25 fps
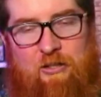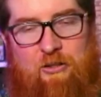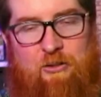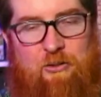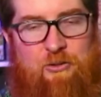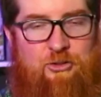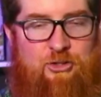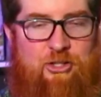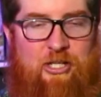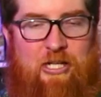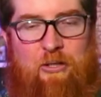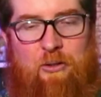The
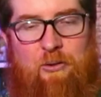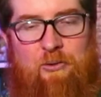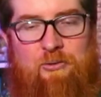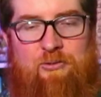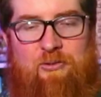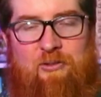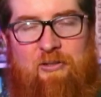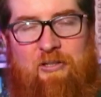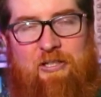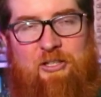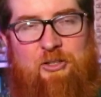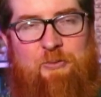gold chain
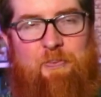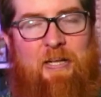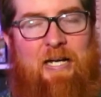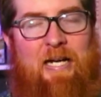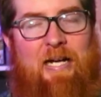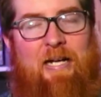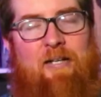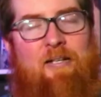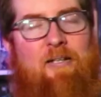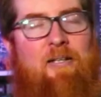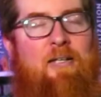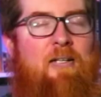also leads
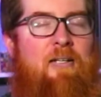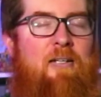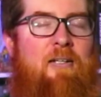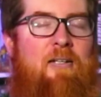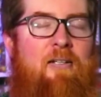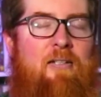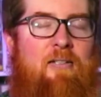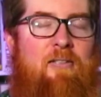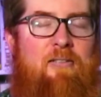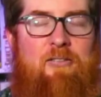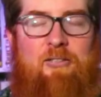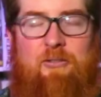back
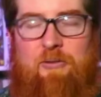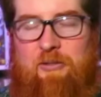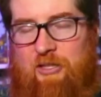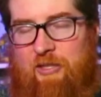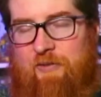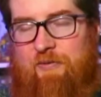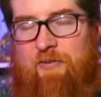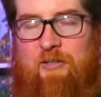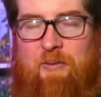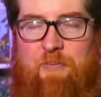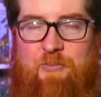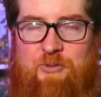to a
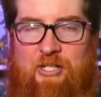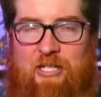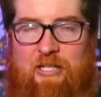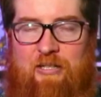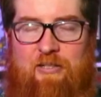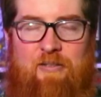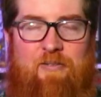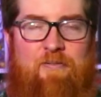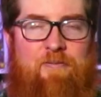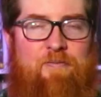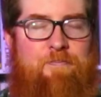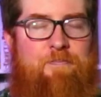different
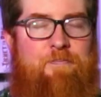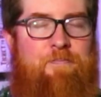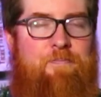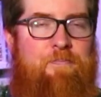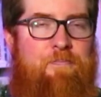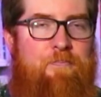objective.